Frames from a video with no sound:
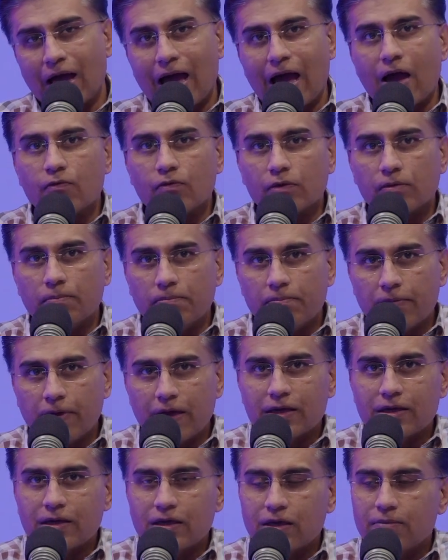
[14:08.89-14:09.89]
I will
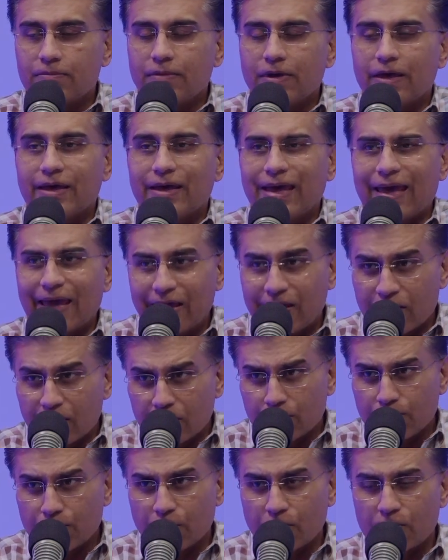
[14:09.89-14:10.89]
make him a
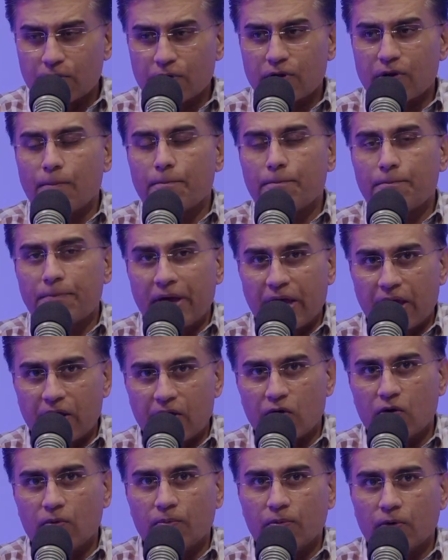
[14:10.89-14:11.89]
helper
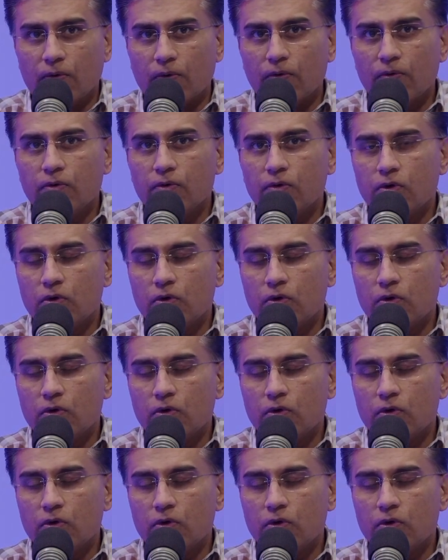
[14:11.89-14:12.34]
comparable